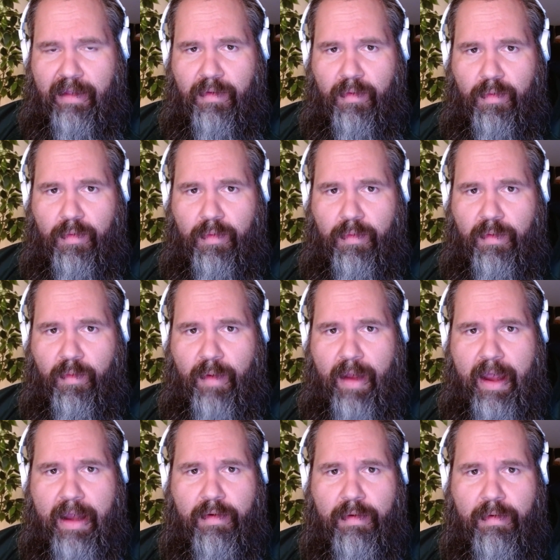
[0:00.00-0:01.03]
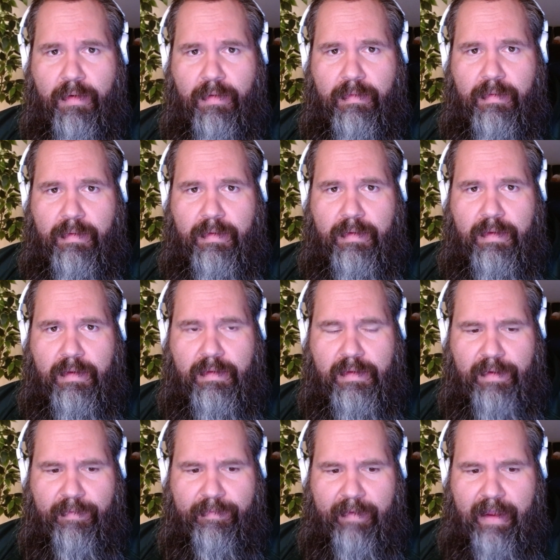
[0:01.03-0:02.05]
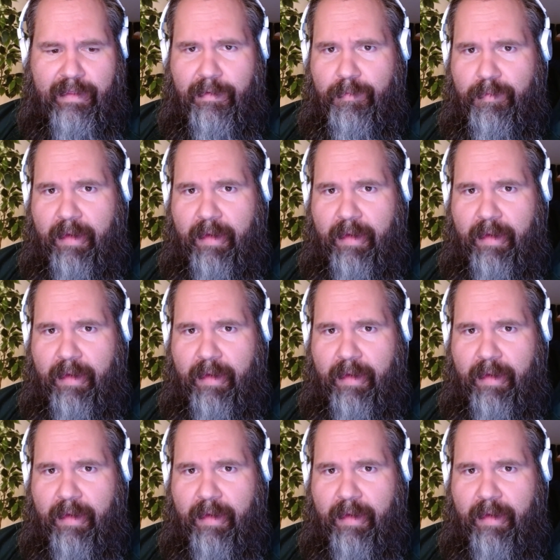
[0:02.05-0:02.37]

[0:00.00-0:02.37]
The Rider defensive